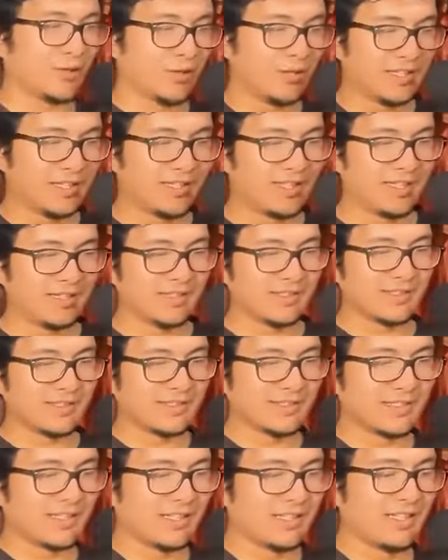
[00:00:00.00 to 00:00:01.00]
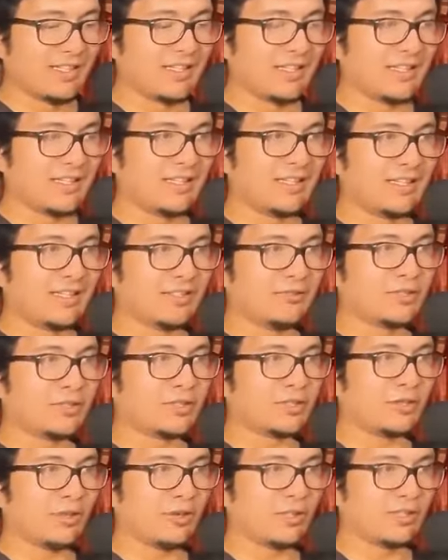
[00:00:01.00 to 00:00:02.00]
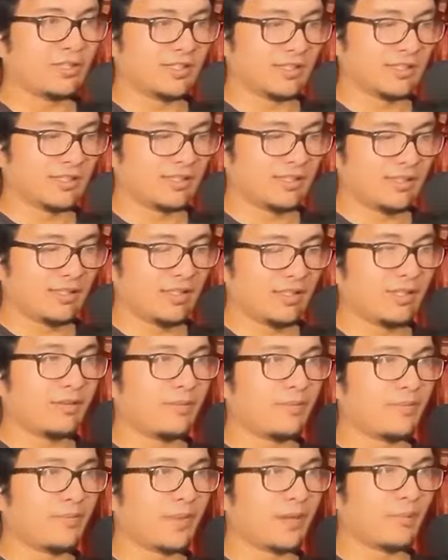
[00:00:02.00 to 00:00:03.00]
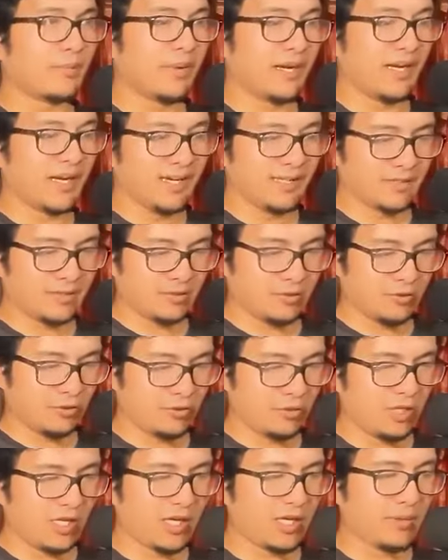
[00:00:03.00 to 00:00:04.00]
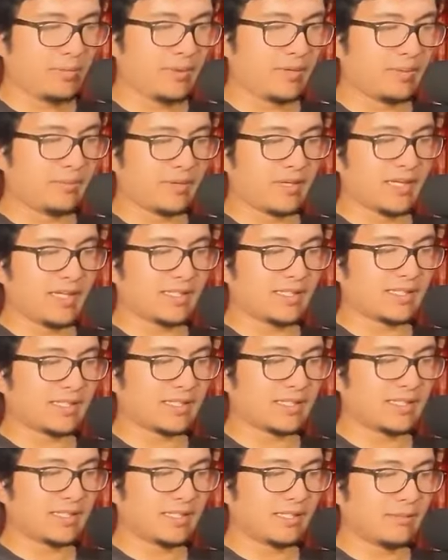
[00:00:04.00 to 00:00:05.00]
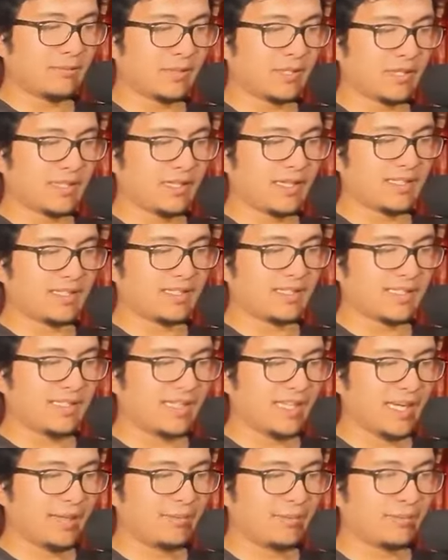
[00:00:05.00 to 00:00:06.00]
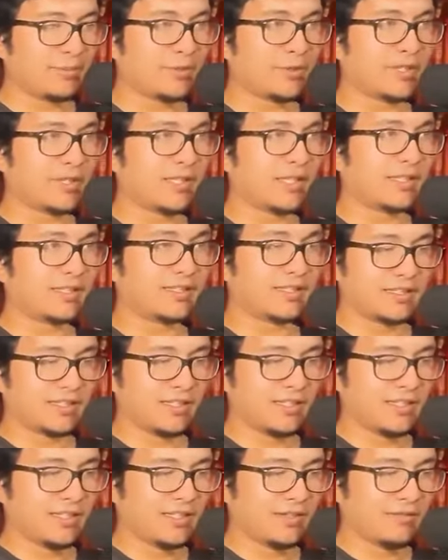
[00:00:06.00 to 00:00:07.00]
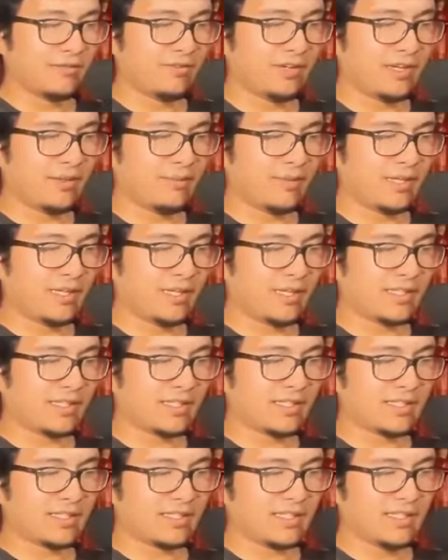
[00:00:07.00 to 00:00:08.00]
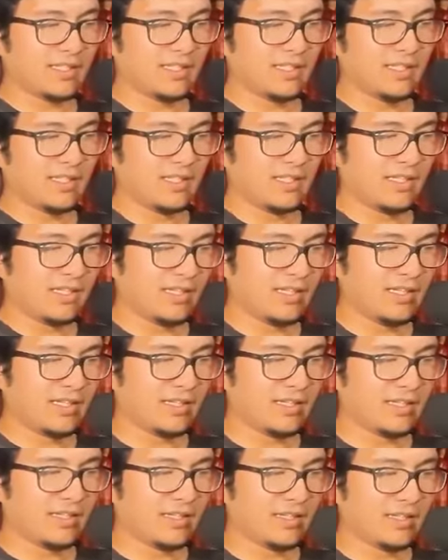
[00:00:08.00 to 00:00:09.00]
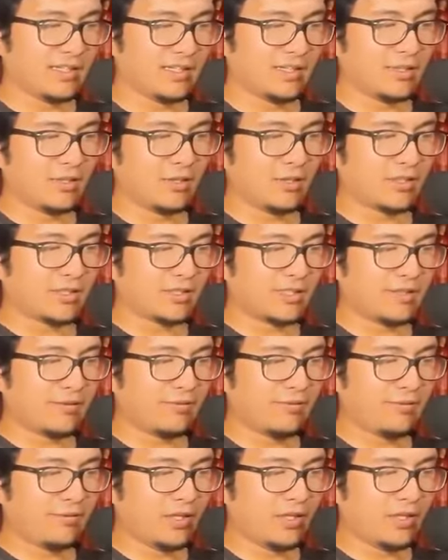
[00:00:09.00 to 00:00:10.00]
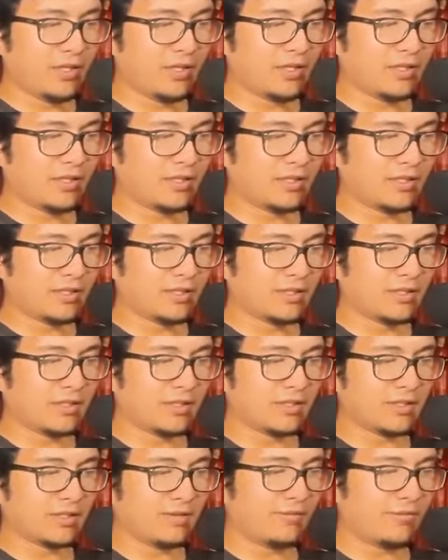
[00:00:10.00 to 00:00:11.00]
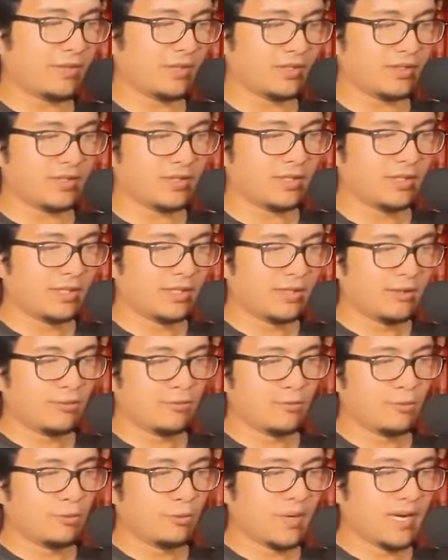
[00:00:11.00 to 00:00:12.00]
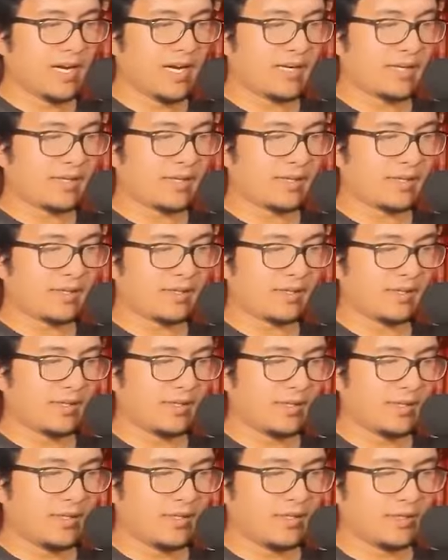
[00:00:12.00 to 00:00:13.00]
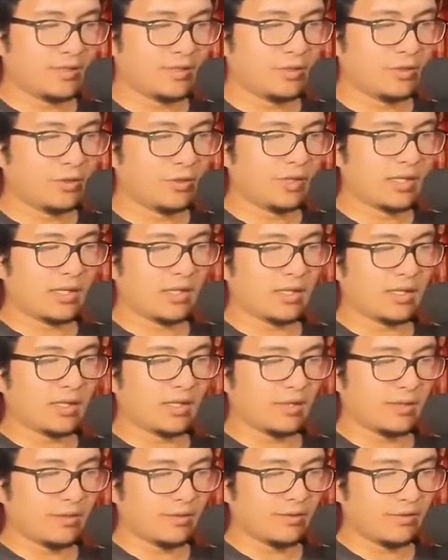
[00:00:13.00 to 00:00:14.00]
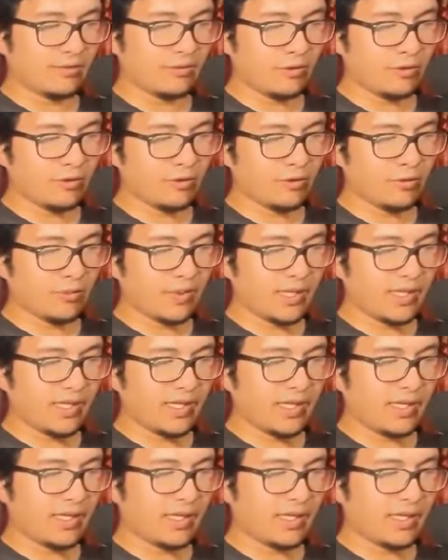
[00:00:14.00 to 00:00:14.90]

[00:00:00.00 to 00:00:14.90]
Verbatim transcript: the others, uh, which causes the big hits to go up in price. But let's see, Hippopotas, Phoebus, uh, Gossifleur, Gossifleur, Woobat, Golduck, followed by